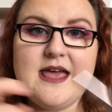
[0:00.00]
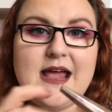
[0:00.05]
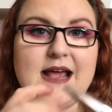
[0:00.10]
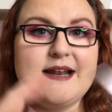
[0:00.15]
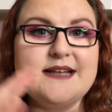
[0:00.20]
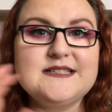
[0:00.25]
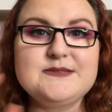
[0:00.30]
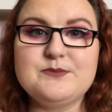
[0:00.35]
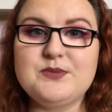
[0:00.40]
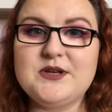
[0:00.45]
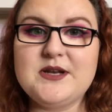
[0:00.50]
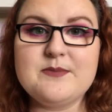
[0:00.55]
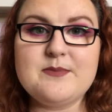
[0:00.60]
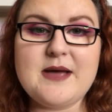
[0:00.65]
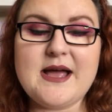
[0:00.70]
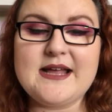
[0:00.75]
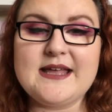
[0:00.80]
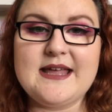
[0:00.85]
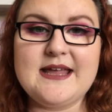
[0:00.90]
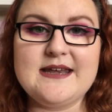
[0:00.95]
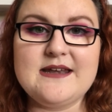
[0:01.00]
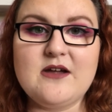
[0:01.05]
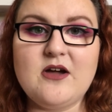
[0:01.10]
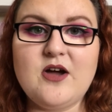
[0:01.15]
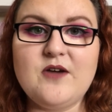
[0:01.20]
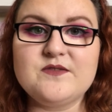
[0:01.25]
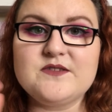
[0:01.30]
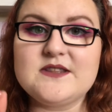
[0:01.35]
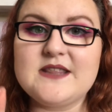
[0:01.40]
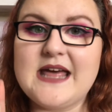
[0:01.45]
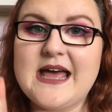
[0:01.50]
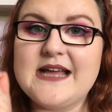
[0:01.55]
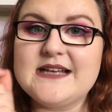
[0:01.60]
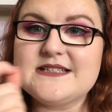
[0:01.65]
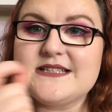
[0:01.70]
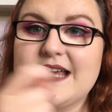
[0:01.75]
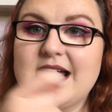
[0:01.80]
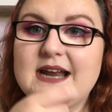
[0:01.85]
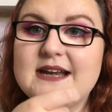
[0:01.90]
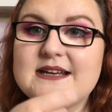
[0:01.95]
and I didn't put it back in after
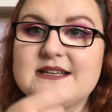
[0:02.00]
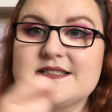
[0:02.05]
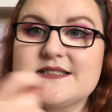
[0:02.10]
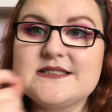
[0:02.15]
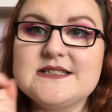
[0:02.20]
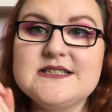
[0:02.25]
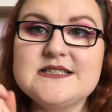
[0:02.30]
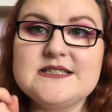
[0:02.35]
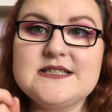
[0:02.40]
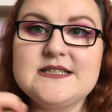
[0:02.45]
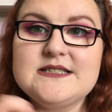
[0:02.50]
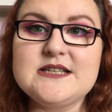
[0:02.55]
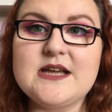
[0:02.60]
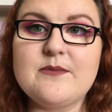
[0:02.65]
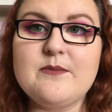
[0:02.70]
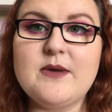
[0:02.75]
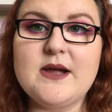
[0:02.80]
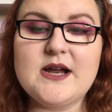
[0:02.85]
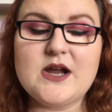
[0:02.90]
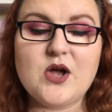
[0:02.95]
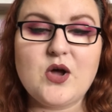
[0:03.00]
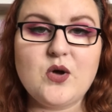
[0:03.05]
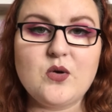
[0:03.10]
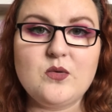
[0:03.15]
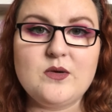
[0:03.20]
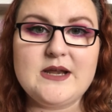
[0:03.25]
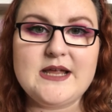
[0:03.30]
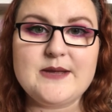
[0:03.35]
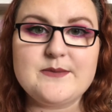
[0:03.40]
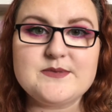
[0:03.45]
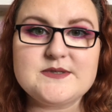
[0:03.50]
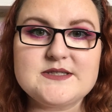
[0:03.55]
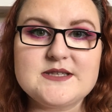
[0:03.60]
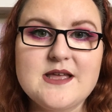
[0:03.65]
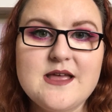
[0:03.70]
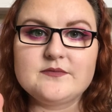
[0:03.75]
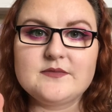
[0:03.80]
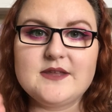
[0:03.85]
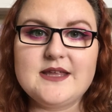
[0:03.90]
that, and it's literally done my whole lips.